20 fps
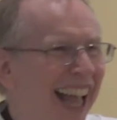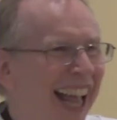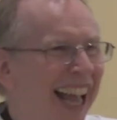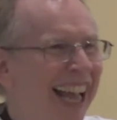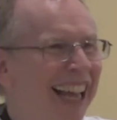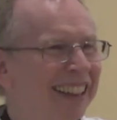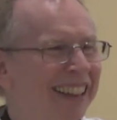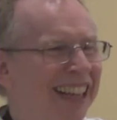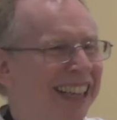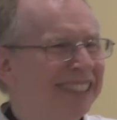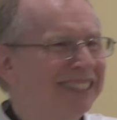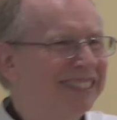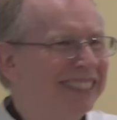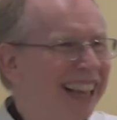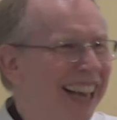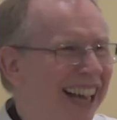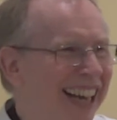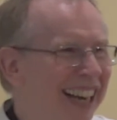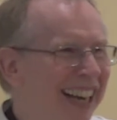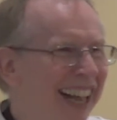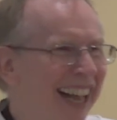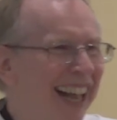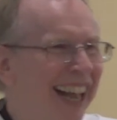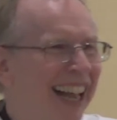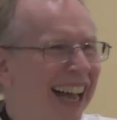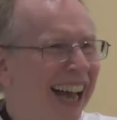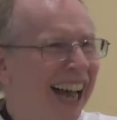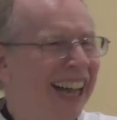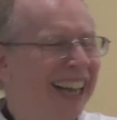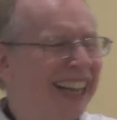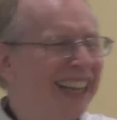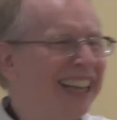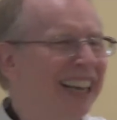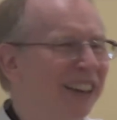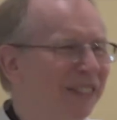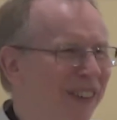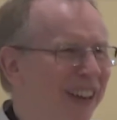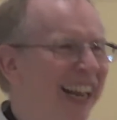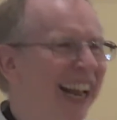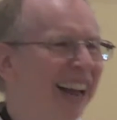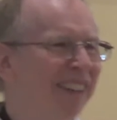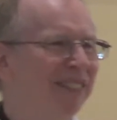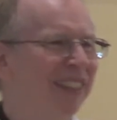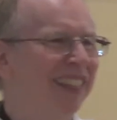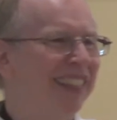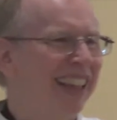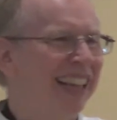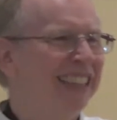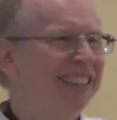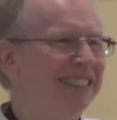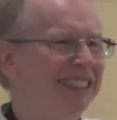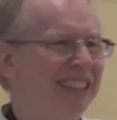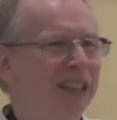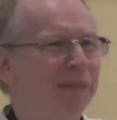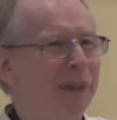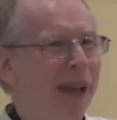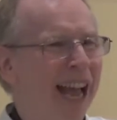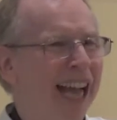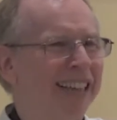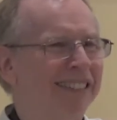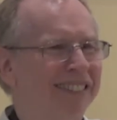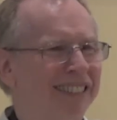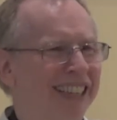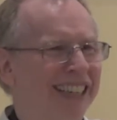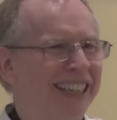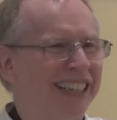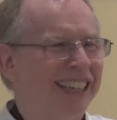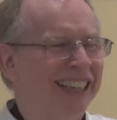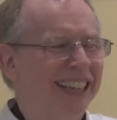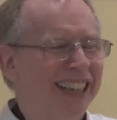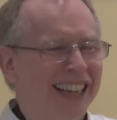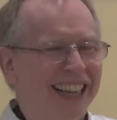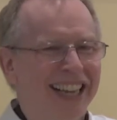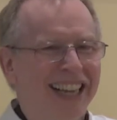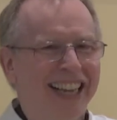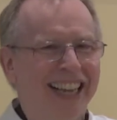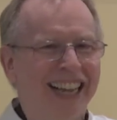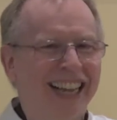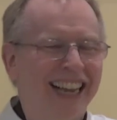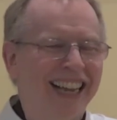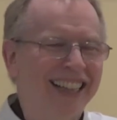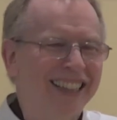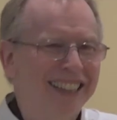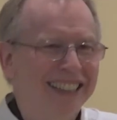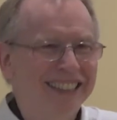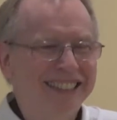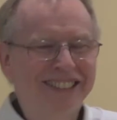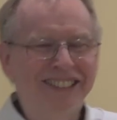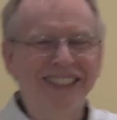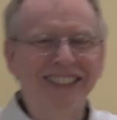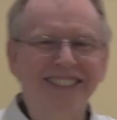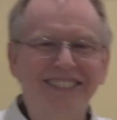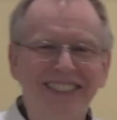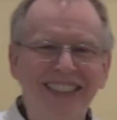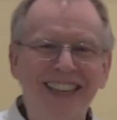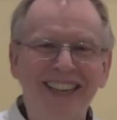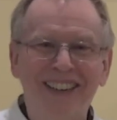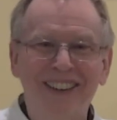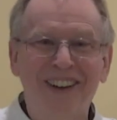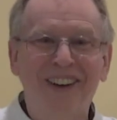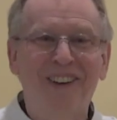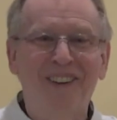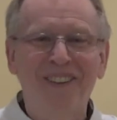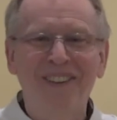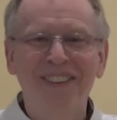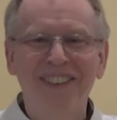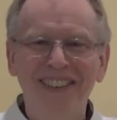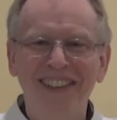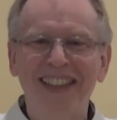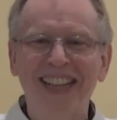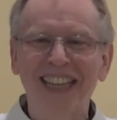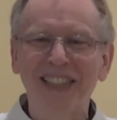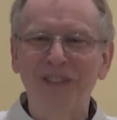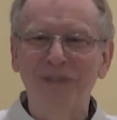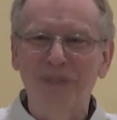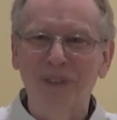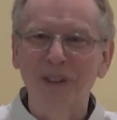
and they said, uh, Can we have the things in the basket? And she said, No, that's for